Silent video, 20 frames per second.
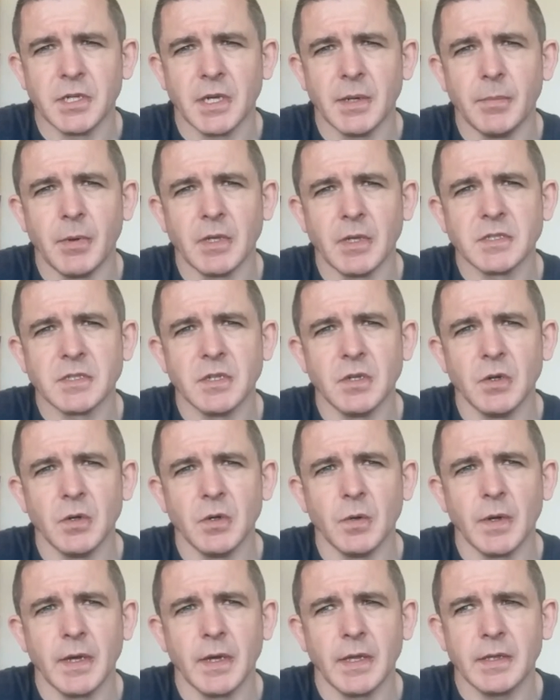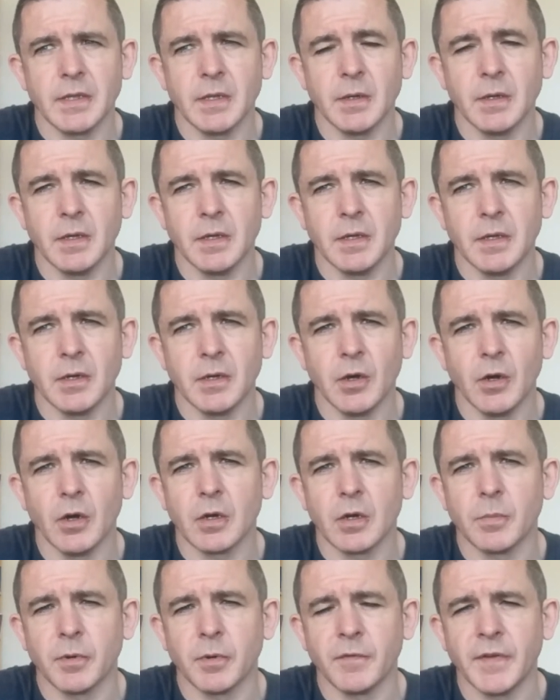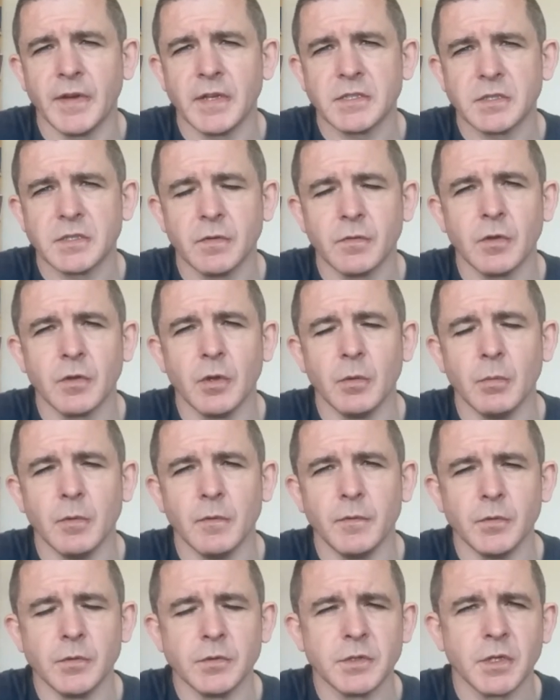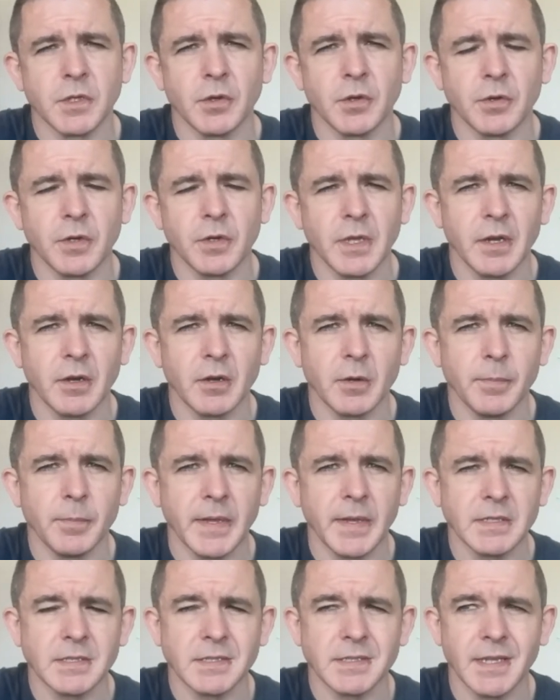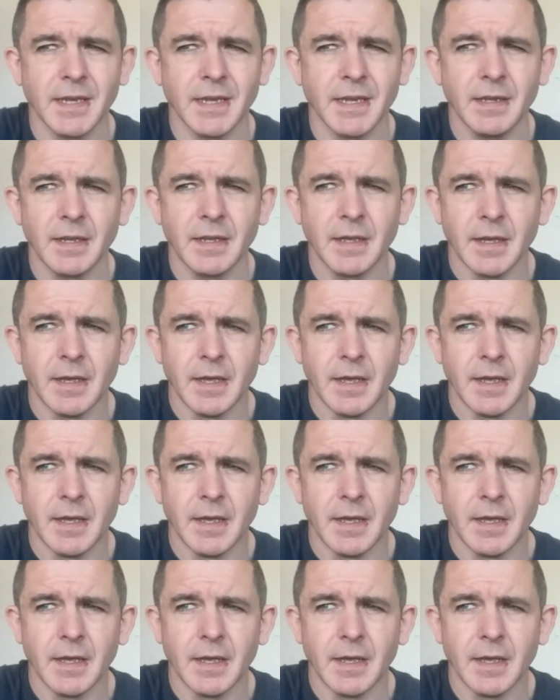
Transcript: I'm also the Huck Professor of Global Food Security here at Penn State,